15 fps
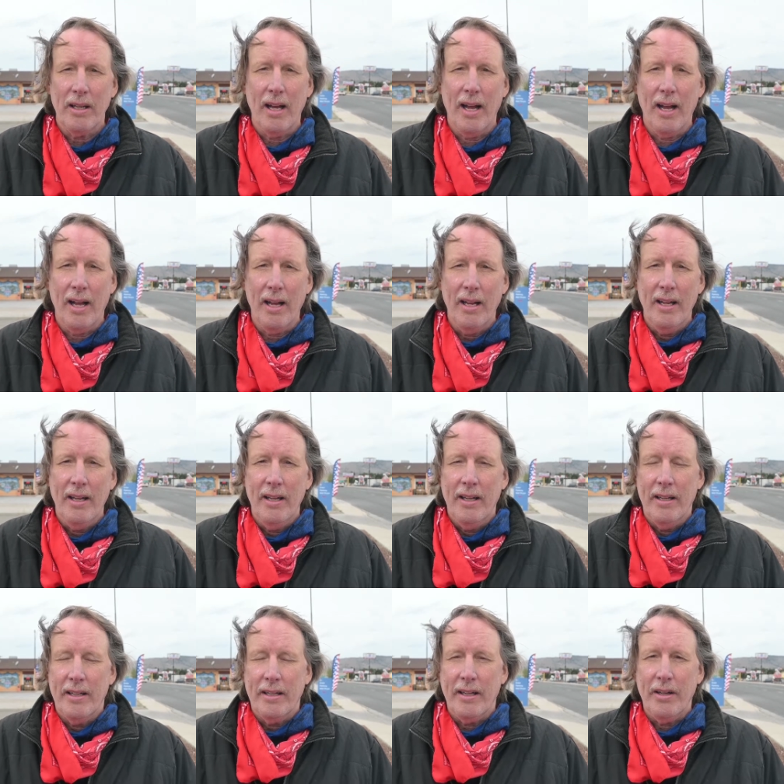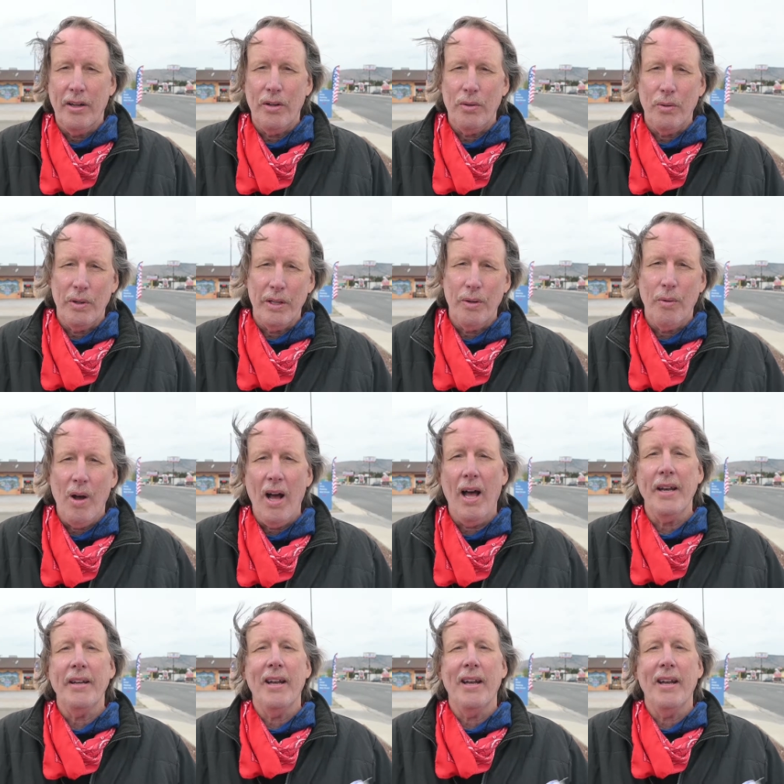uh, you know, what do you want?"